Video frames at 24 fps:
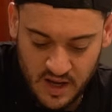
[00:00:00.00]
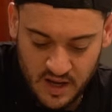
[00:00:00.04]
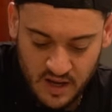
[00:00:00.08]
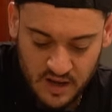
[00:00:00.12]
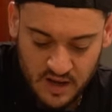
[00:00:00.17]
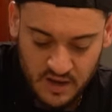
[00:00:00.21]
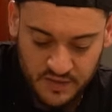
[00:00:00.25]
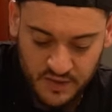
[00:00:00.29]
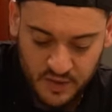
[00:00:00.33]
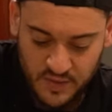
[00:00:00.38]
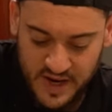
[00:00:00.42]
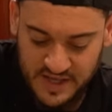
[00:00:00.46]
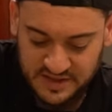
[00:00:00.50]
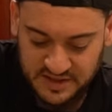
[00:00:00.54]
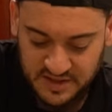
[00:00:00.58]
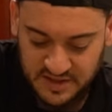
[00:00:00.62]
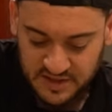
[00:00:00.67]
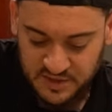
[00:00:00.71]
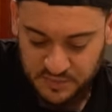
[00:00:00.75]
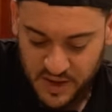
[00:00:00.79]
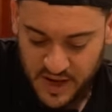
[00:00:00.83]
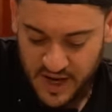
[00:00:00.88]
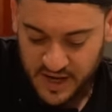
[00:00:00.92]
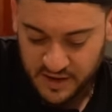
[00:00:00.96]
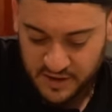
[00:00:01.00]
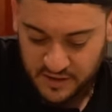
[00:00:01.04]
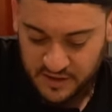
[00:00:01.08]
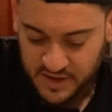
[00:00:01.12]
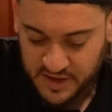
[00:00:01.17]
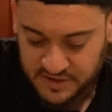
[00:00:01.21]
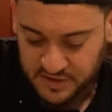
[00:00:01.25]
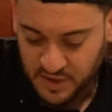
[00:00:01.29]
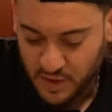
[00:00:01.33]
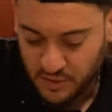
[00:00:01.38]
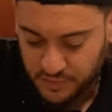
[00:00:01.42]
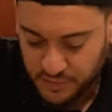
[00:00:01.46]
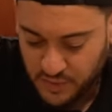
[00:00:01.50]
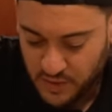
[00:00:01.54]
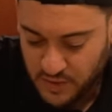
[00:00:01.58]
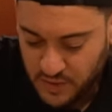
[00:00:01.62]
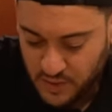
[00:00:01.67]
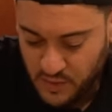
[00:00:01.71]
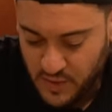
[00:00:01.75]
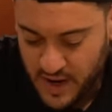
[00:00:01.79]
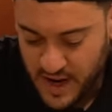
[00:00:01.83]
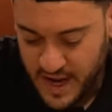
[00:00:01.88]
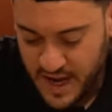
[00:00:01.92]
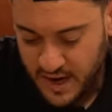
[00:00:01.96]
And the rest of this pie crust, don't throw it
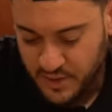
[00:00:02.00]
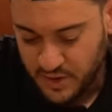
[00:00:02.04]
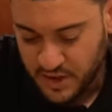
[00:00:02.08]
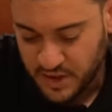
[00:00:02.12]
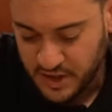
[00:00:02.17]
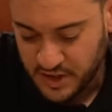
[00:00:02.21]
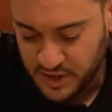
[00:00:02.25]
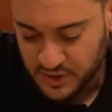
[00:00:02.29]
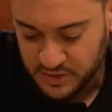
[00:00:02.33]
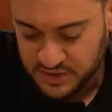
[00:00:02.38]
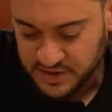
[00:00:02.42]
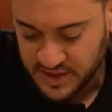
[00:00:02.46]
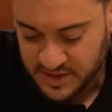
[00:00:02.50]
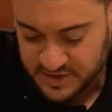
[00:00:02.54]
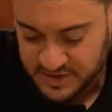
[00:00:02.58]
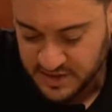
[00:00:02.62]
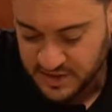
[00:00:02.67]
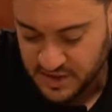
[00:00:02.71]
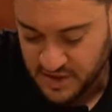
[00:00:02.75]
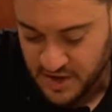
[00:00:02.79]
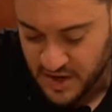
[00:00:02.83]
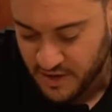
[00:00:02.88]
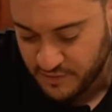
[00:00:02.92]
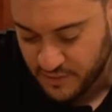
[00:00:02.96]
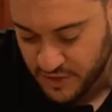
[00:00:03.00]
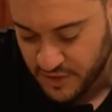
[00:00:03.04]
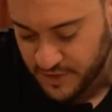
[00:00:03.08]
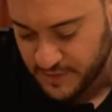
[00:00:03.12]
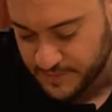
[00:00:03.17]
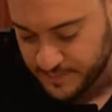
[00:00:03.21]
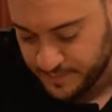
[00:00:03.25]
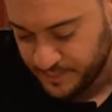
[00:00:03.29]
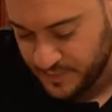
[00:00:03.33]
away. We're gonna use it as a cover.